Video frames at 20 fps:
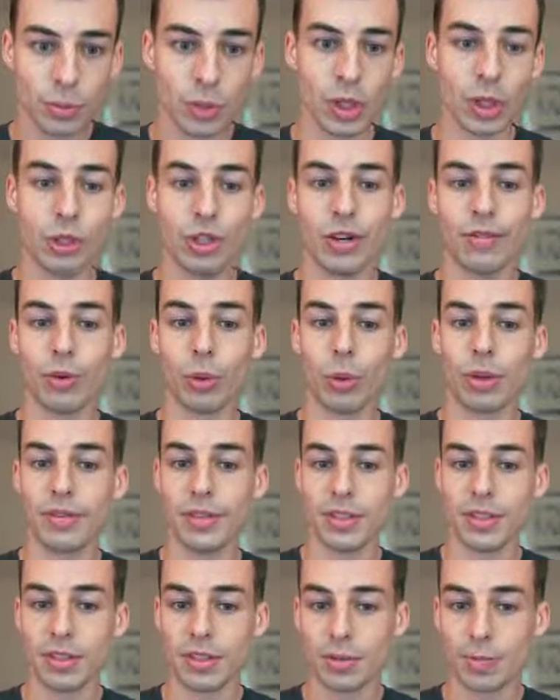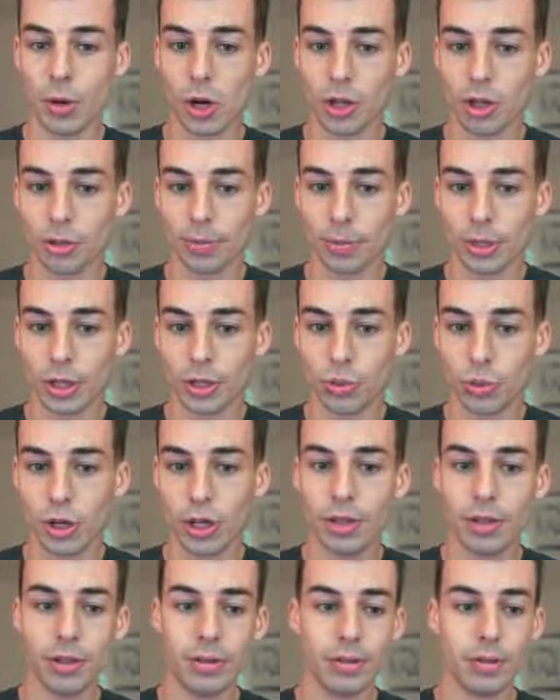whichever one of these is smaller, plus
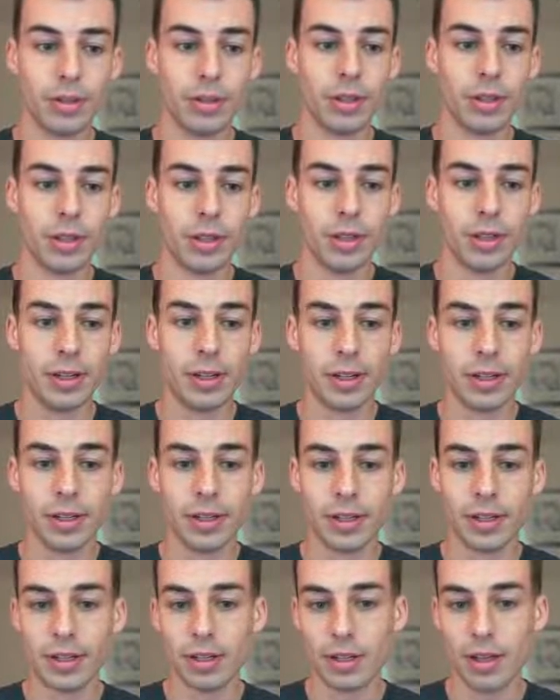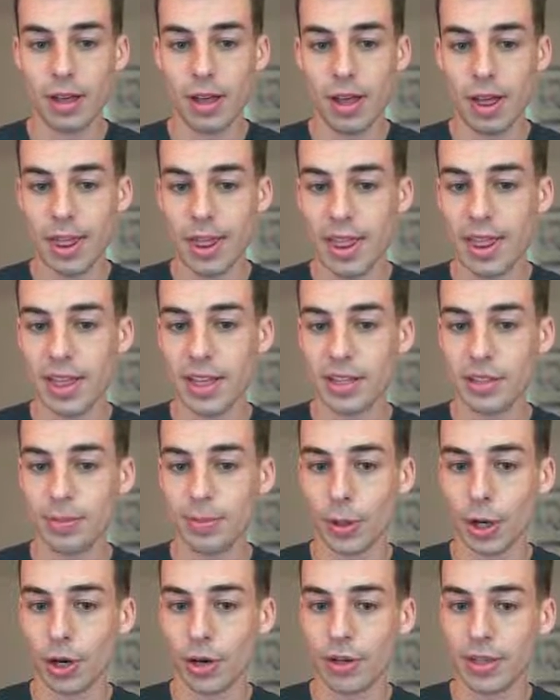1, this
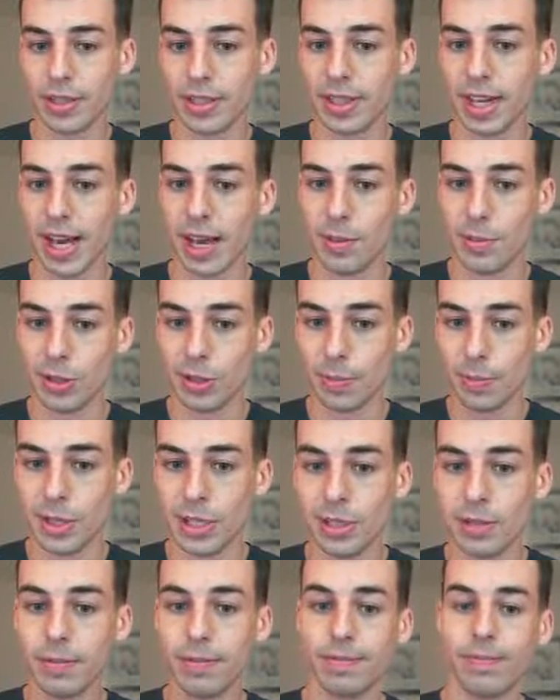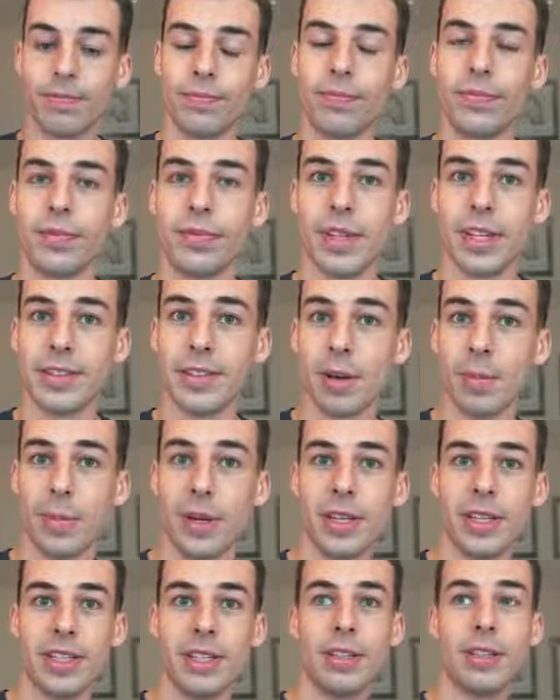part times B. That's how
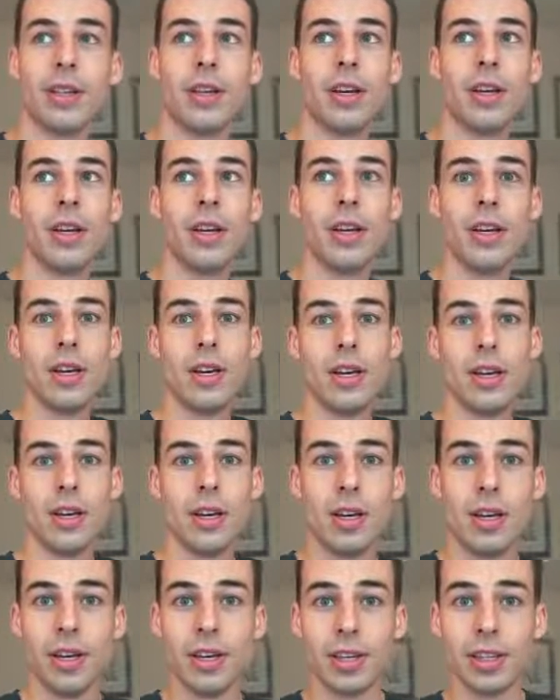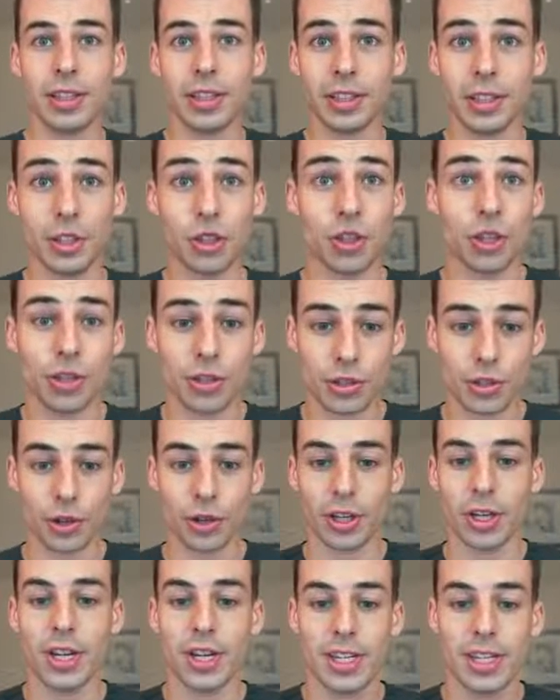many deletions you're
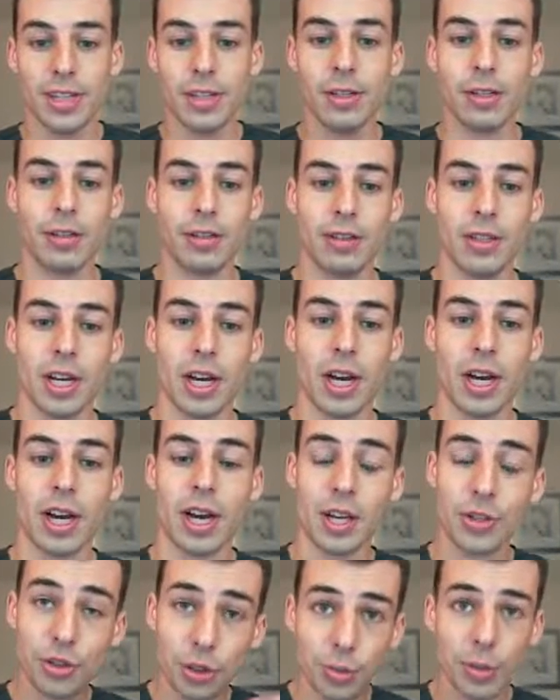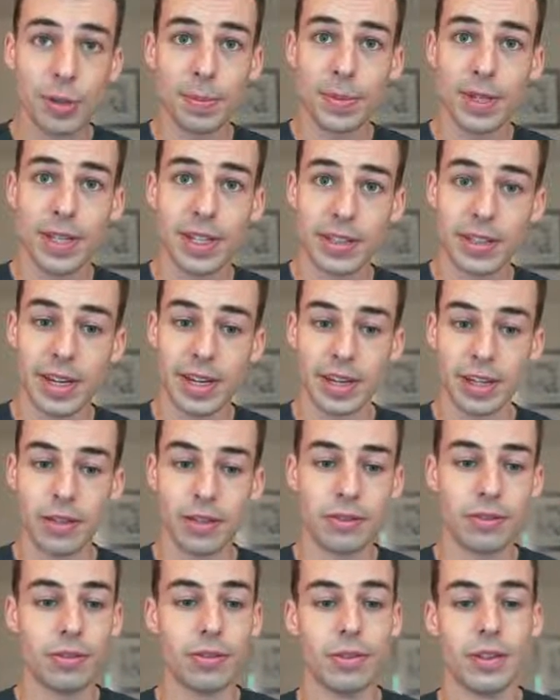going to need, assuming B is
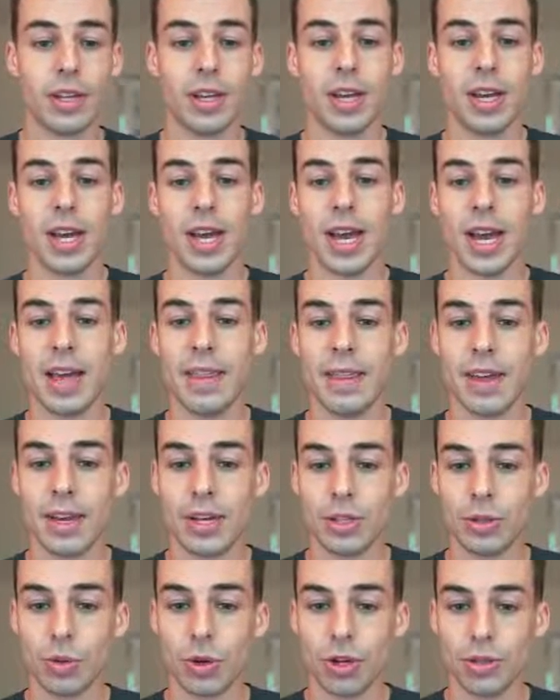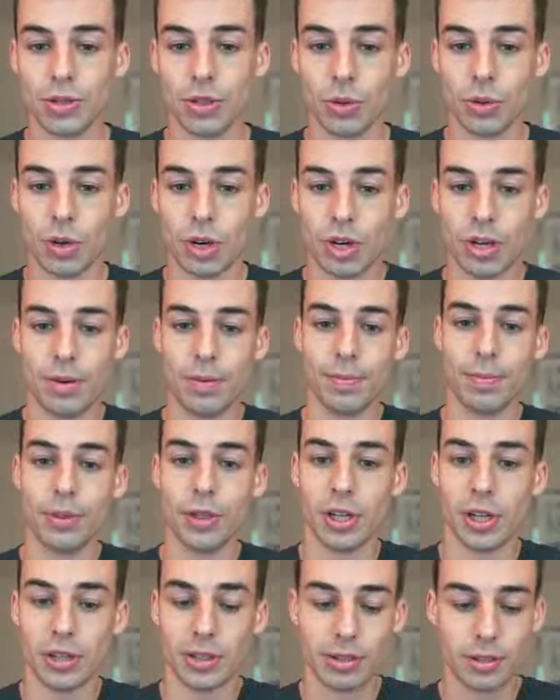negative. And then you also want
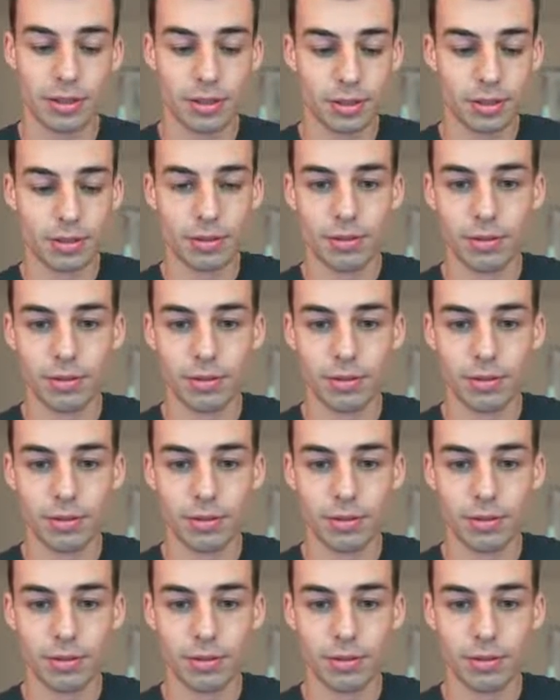plus